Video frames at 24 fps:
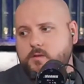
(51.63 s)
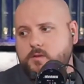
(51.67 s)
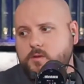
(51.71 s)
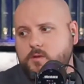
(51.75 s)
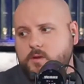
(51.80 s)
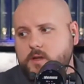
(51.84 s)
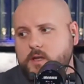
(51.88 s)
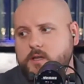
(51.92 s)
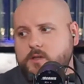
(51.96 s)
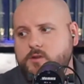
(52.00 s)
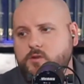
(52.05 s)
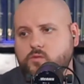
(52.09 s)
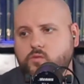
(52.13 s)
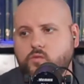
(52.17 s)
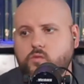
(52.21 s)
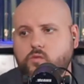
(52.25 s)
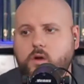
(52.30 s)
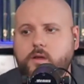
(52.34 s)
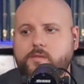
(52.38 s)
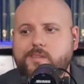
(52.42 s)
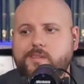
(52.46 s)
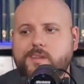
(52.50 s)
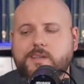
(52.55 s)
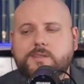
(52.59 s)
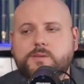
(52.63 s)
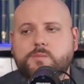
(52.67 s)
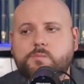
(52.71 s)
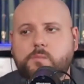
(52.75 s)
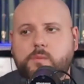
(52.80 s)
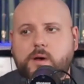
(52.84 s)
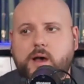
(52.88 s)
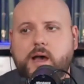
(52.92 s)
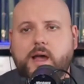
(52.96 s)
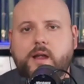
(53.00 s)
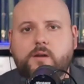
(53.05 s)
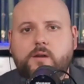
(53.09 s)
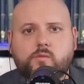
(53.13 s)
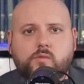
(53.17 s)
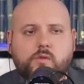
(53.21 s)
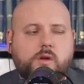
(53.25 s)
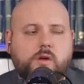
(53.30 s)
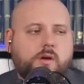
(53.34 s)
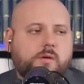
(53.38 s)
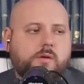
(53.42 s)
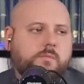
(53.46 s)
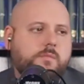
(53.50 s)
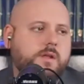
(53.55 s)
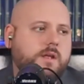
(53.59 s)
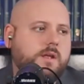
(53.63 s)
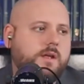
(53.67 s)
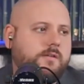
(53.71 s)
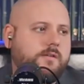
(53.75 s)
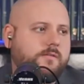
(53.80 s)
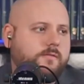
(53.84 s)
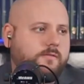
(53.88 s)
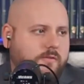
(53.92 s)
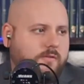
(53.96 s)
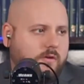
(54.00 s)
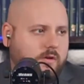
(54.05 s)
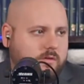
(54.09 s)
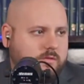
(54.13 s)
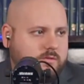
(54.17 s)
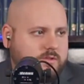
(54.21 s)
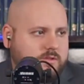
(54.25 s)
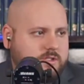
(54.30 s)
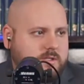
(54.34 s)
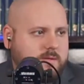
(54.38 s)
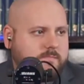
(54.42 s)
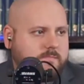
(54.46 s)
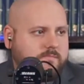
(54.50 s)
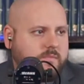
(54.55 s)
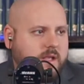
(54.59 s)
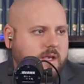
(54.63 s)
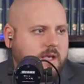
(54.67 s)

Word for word: you need to run this by Rome first.